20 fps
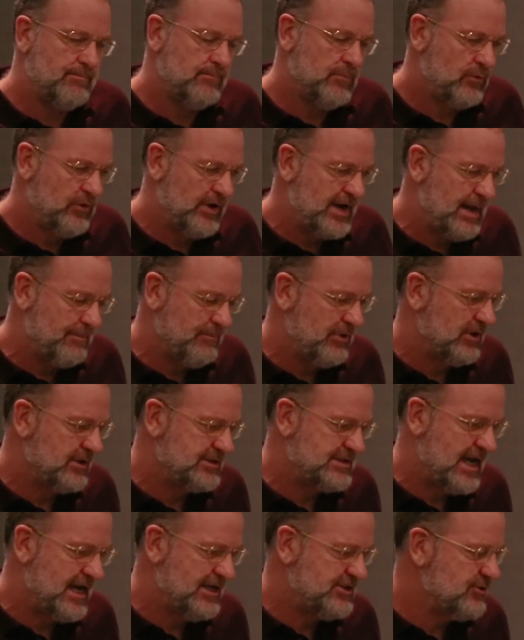
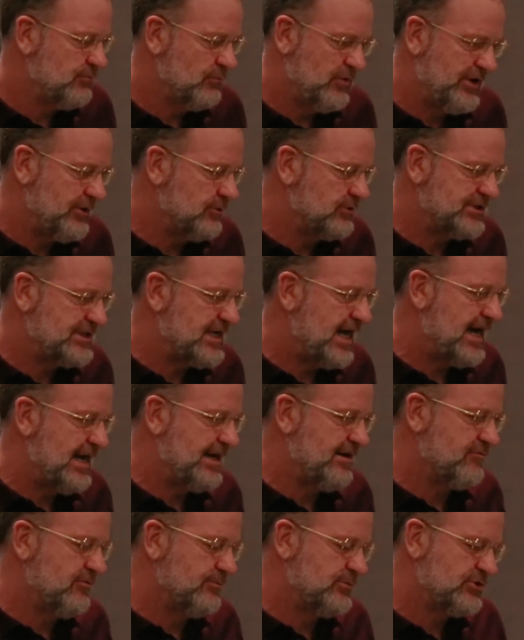rehabilitation where you were
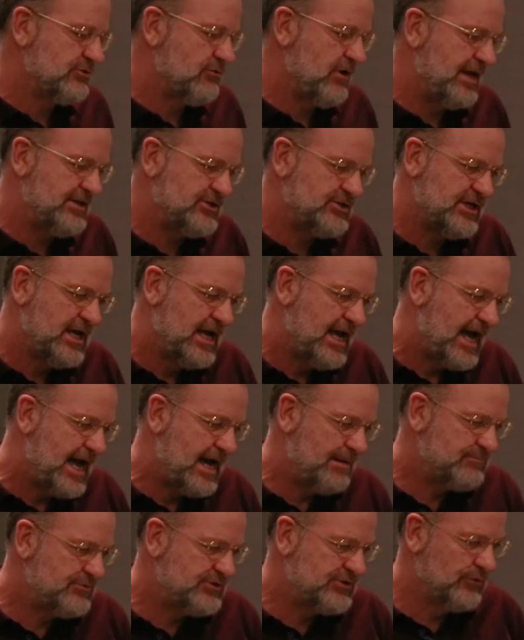starting from scratch
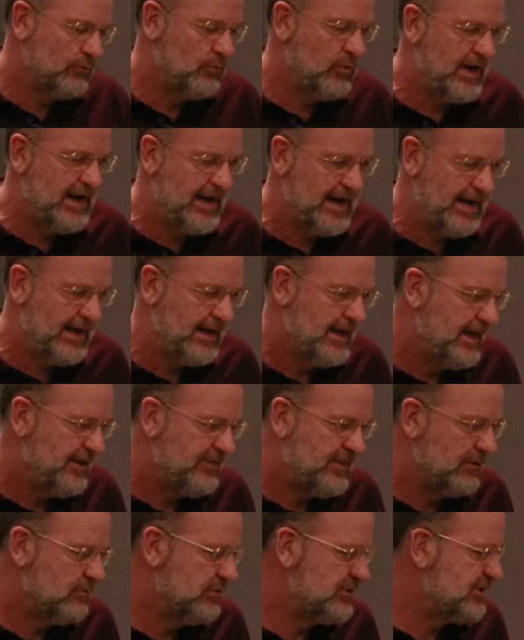up to where
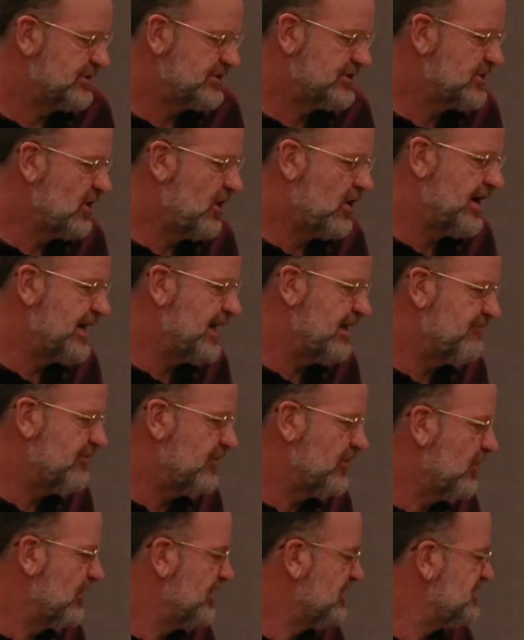there was a slight effort
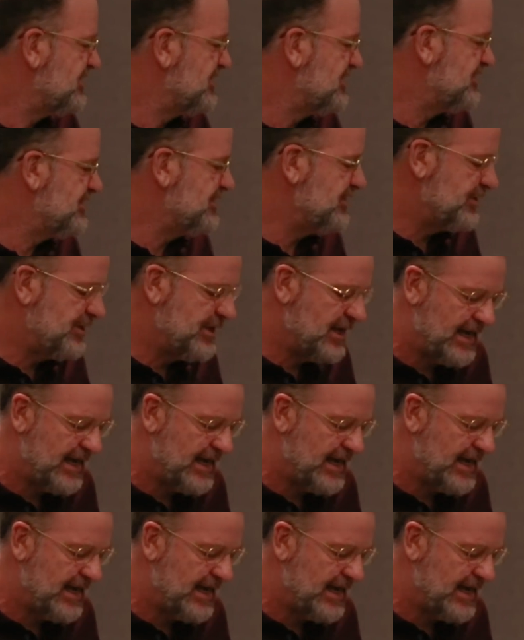on assisted